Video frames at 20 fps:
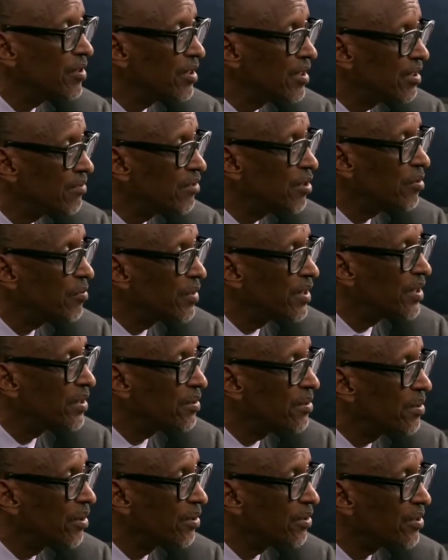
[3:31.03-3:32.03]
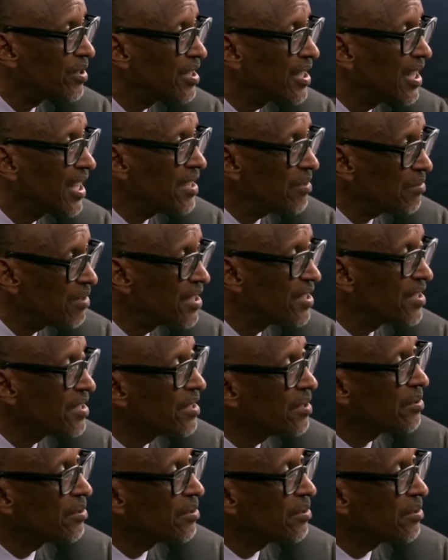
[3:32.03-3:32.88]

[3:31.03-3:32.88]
Development Goals. I was the